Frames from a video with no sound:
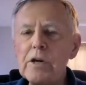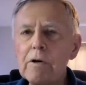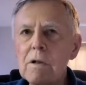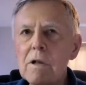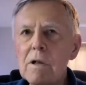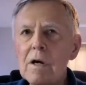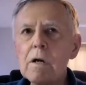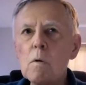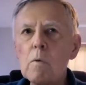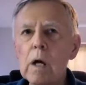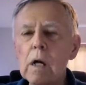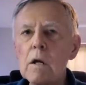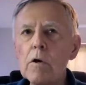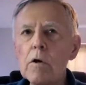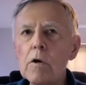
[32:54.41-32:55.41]
but when you
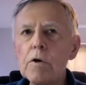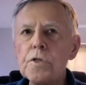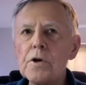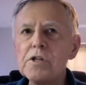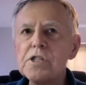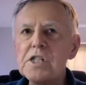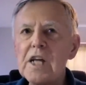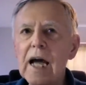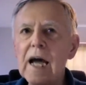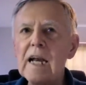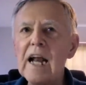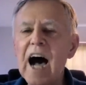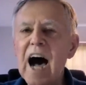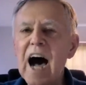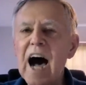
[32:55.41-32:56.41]
look at what Luther
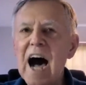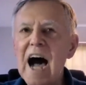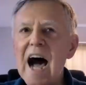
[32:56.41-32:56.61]
said,